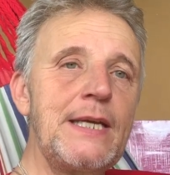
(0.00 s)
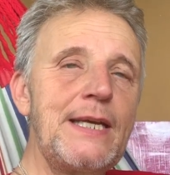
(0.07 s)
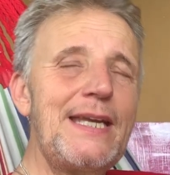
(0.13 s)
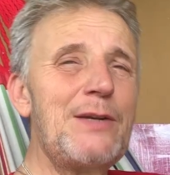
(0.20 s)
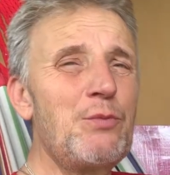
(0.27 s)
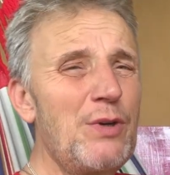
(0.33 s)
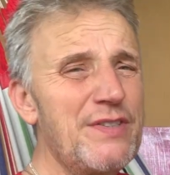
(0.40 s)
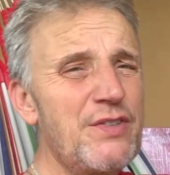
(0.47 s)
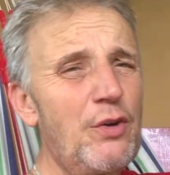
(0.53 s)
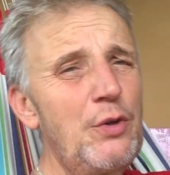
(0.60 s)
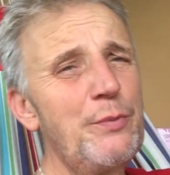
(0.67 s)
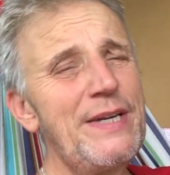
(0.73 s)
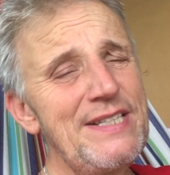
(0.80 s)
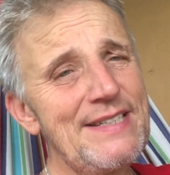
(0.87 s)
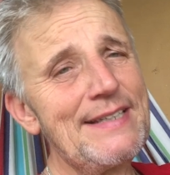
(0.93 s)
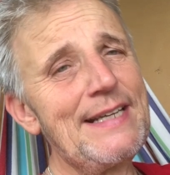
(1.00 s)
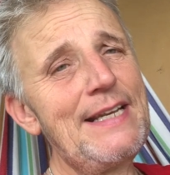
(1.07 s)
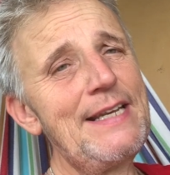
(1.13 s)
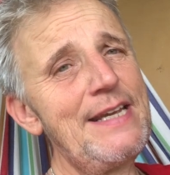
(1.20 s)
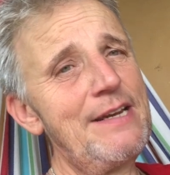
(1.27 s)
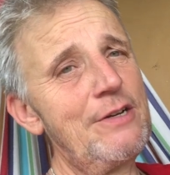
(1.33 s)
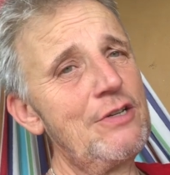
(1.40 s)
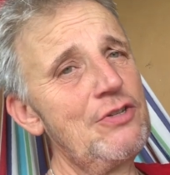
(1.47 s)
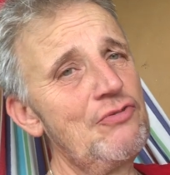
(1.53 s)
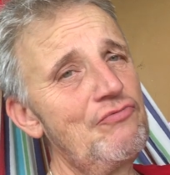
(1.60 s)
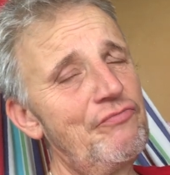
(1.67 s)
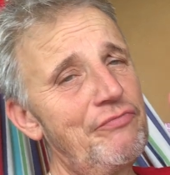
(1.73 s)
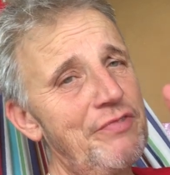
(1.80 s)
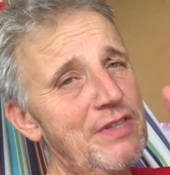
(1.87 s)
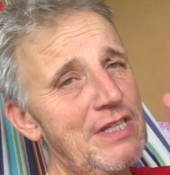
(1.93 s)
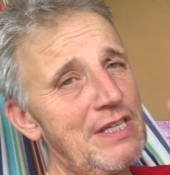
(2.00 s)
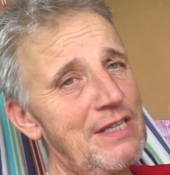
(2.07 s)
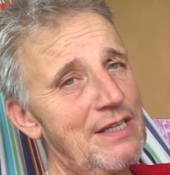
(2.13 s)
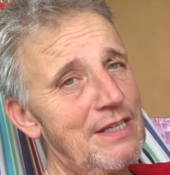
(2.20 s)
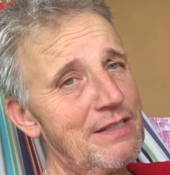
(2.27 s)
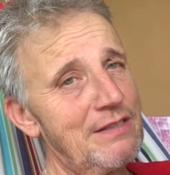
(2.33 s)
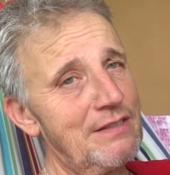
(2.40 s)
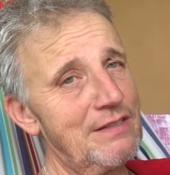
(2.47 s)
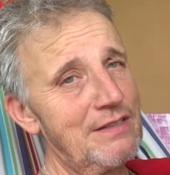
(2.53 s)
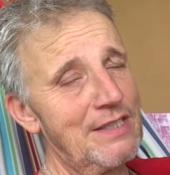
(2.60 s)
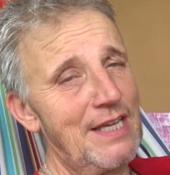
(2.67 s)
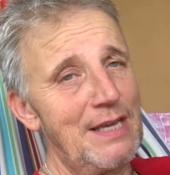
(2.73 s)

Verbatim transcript: It was always clear that